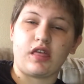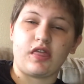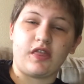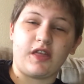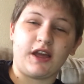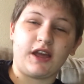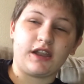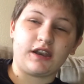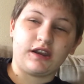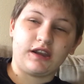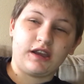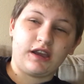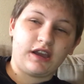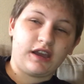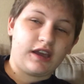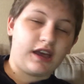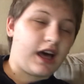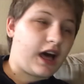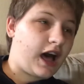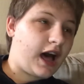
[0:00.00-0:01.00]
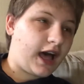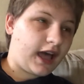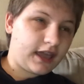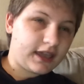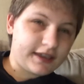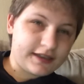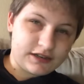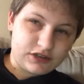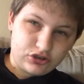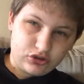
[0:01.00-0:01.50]
that I
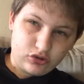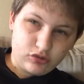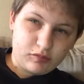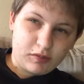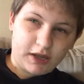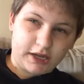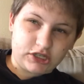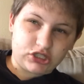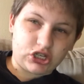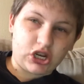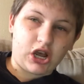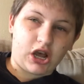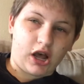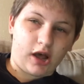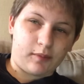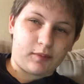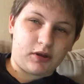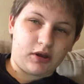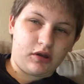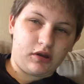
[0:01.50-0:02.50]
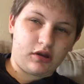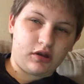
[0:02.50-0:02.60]
can do my job.